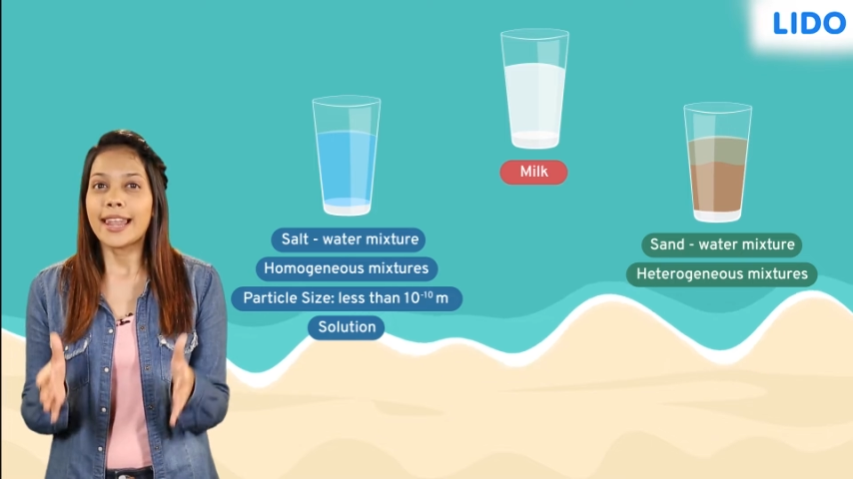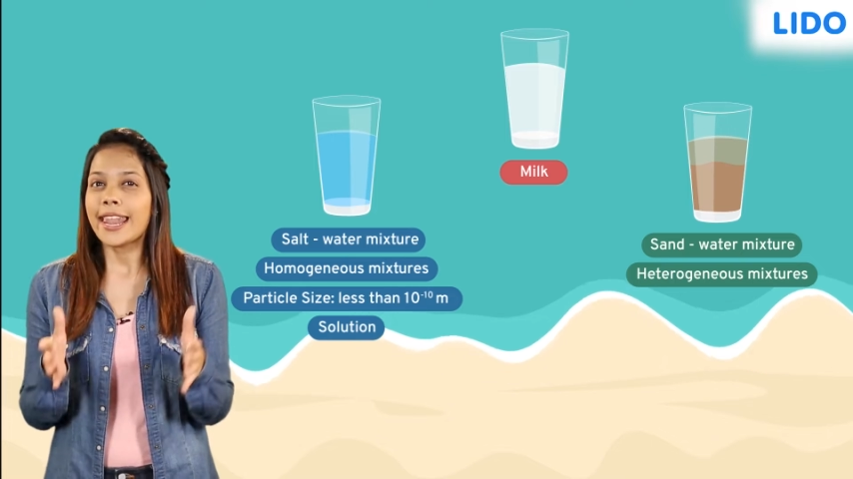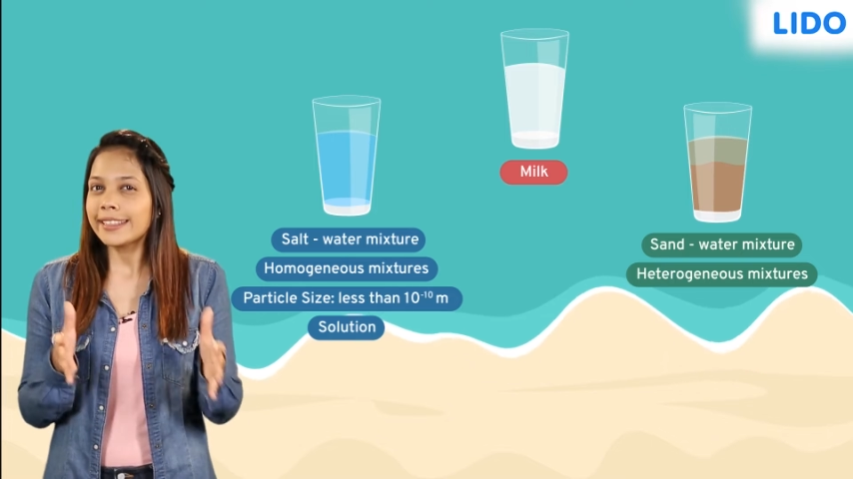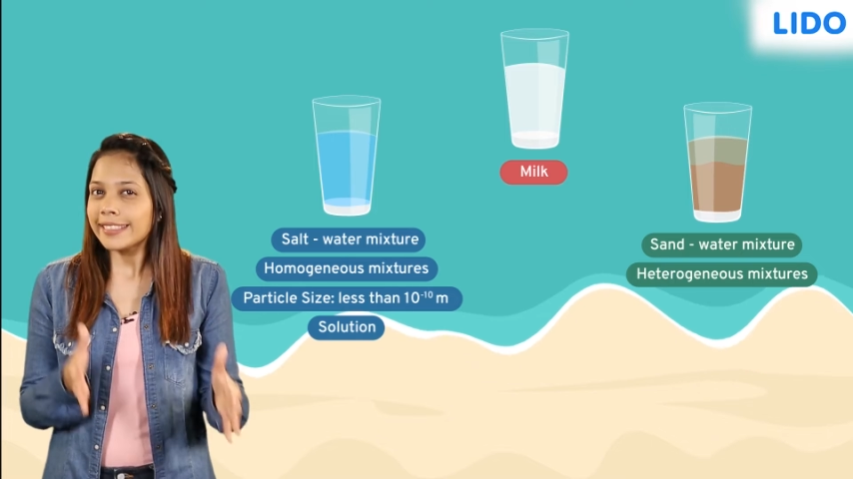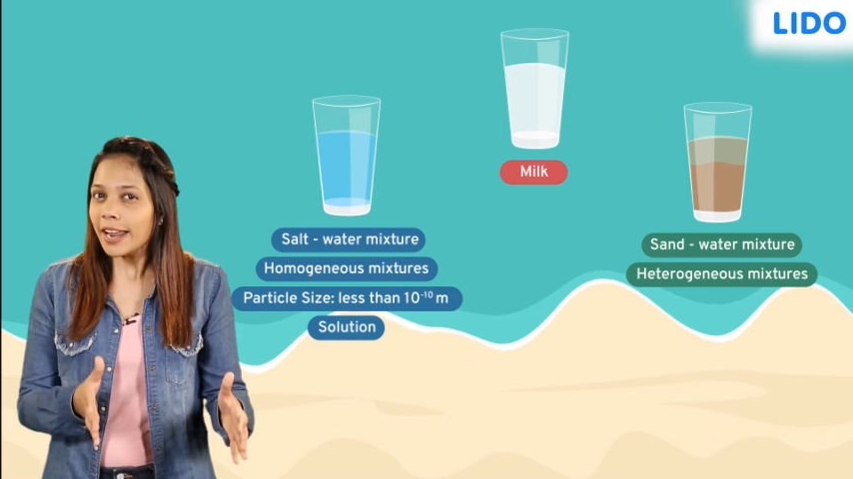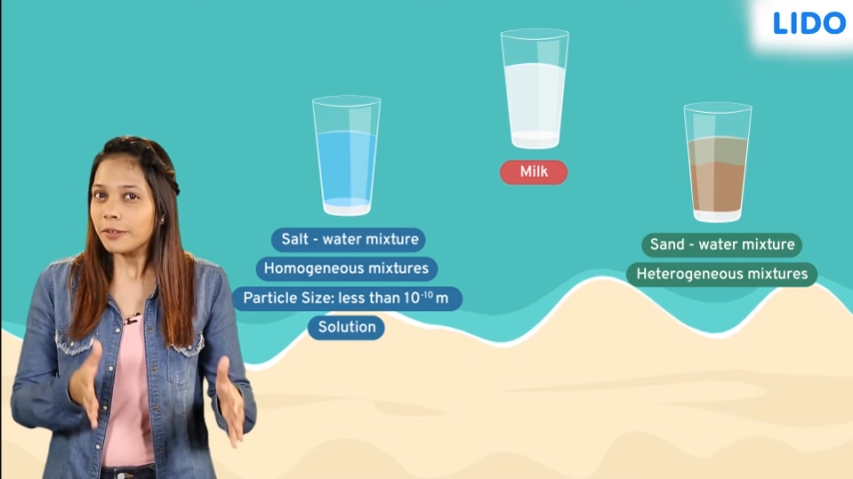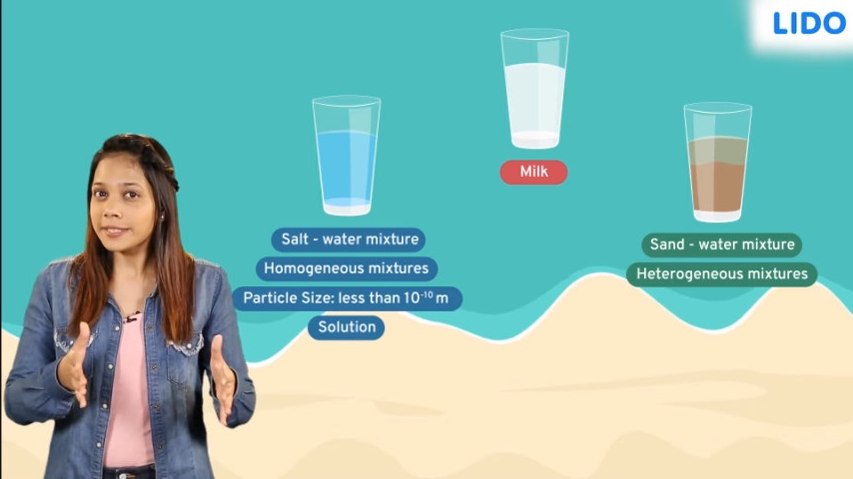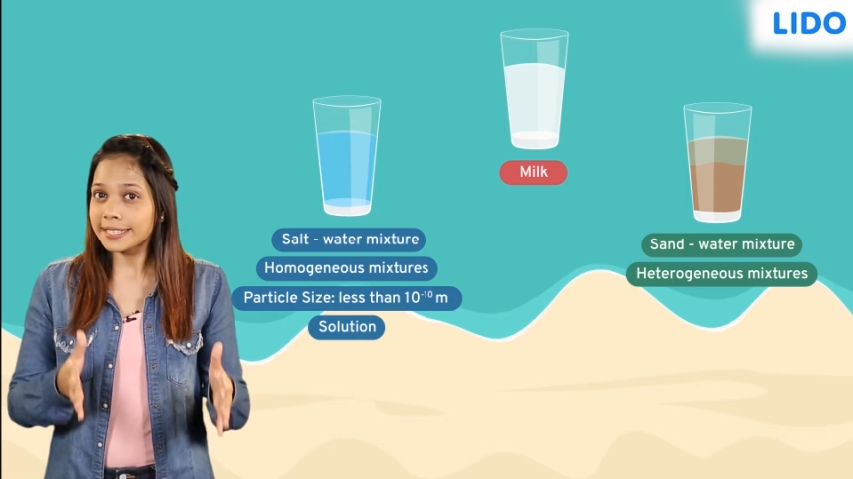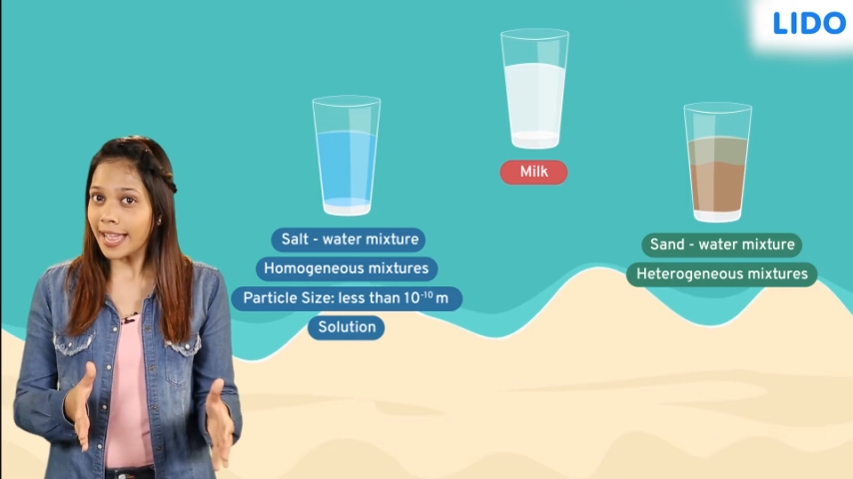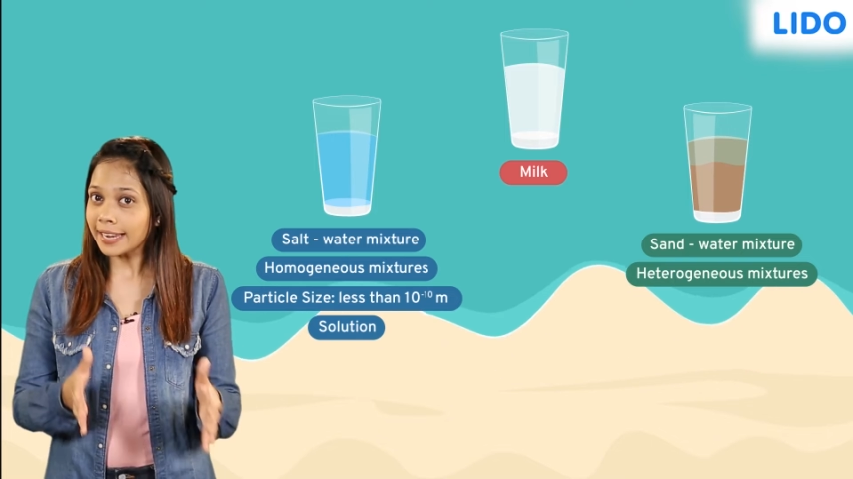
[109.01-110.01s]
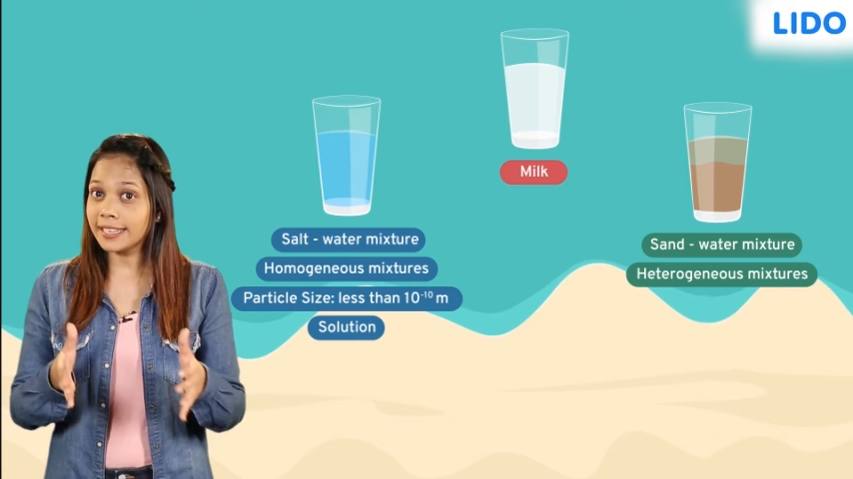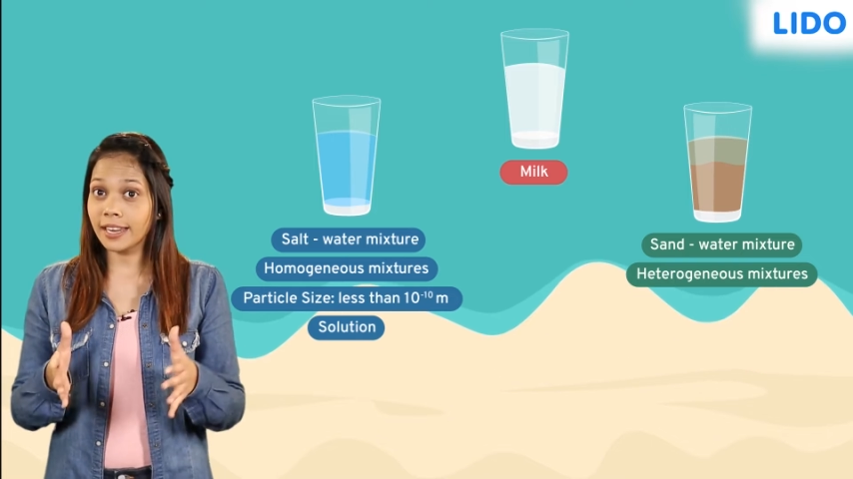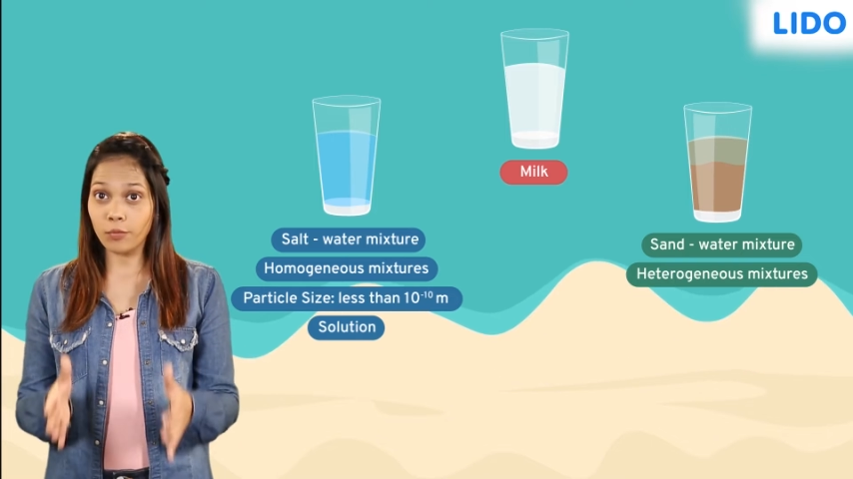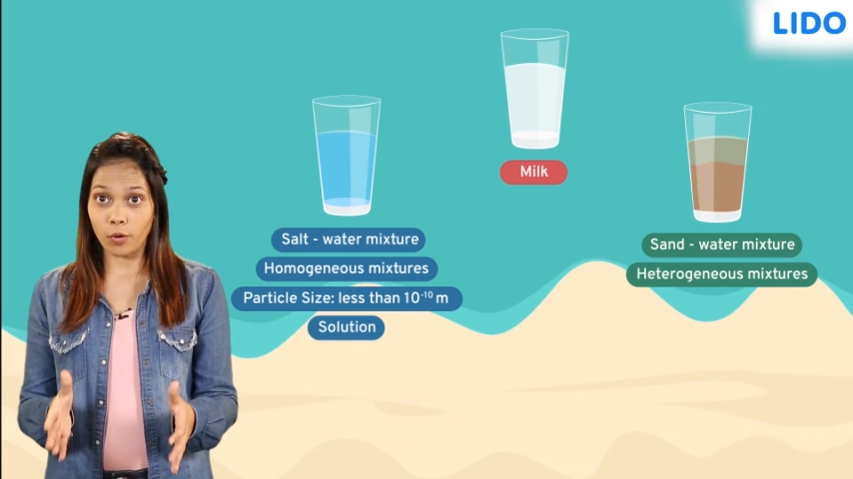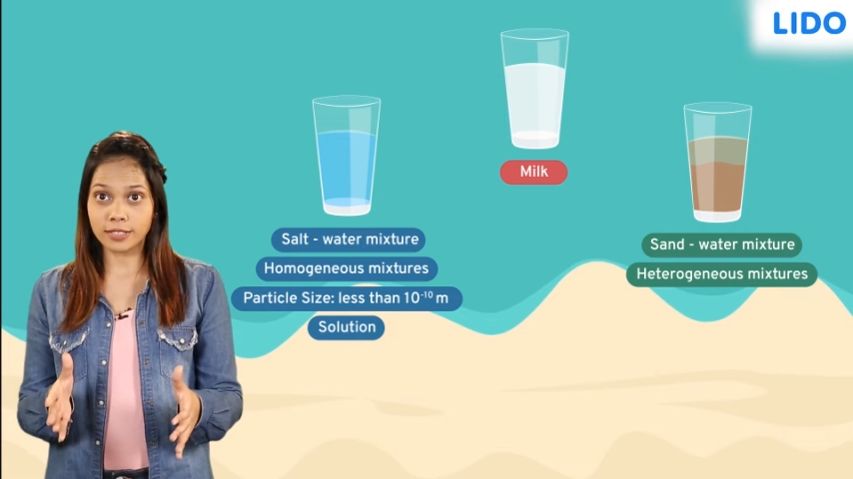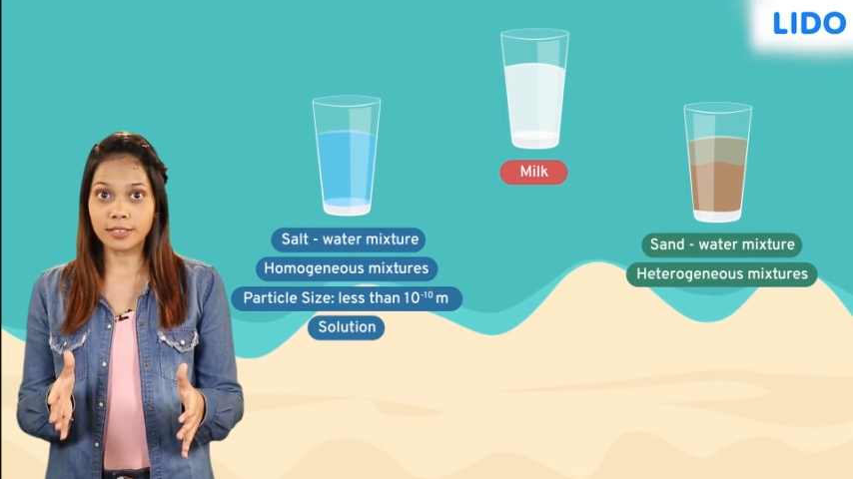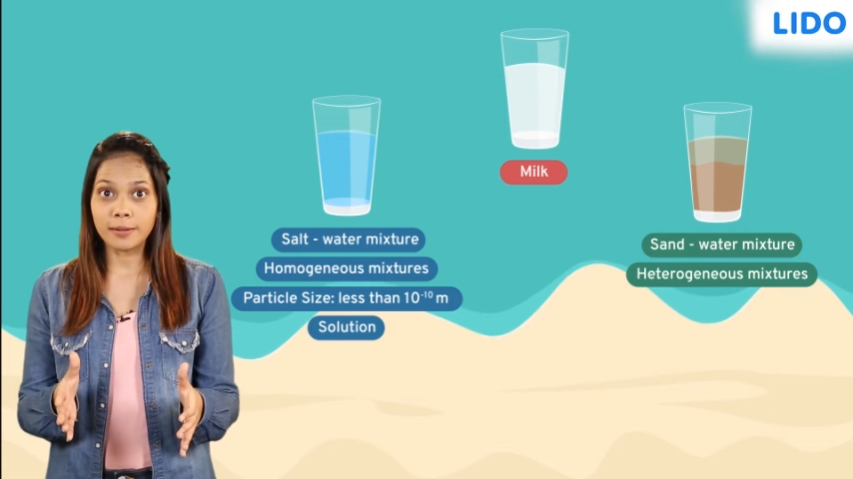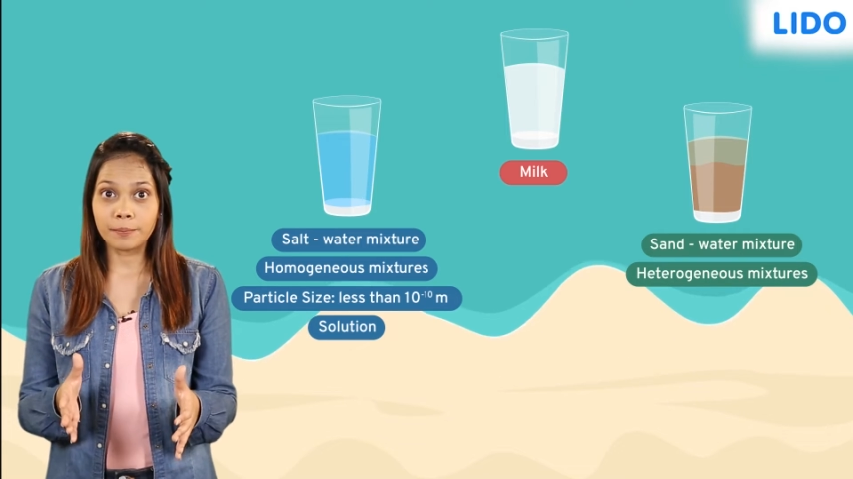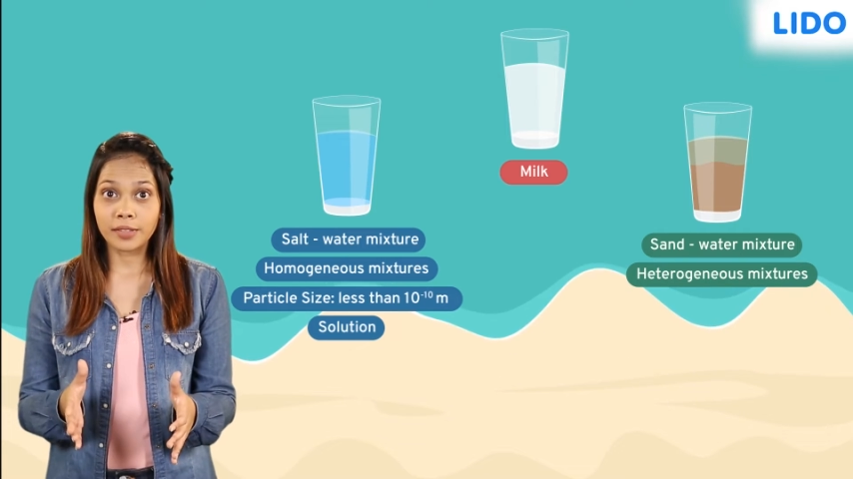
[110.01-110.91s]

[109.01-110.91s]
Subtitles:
like that of sand and water,